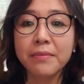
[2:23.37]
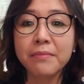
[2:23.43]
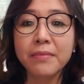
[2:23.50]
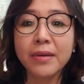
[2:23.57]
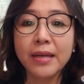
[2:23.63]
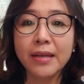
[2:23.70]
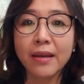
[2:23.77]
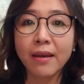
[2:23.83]

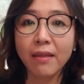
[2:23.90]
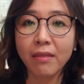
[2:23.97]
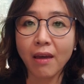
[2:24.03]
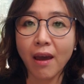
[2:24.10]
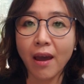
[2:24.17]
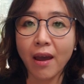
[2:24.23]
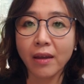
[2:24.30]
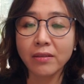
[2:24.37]
meaning
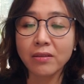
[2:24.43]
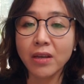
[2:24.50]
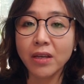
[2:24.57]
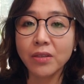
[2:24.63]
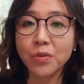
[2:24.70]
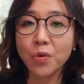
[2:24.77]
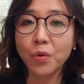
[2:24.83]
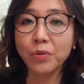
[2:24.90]
that
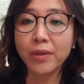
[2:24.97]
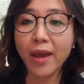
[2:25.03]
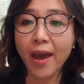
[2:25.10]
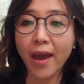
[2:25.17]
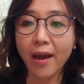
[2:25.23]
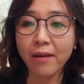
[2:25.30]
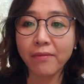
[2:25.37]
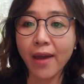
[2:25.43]
they don't
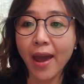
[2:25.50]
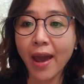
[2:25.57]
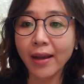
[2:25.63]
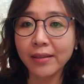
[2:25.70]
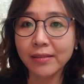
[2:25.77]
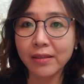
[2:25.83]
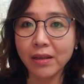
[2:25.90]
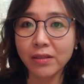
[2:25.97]
have
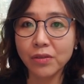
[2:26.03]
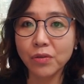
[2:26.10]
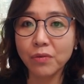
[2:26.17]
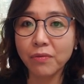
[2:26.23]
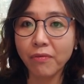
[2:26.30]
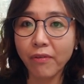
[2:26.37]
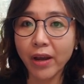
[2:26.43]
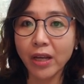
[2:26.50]
access
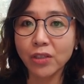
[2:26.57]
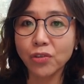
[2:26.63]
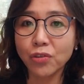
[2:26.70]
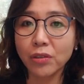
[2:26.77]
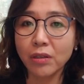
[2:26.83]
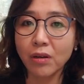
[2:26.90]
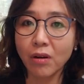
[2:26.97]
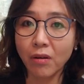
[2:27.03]
to
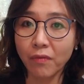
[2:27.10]
fresh,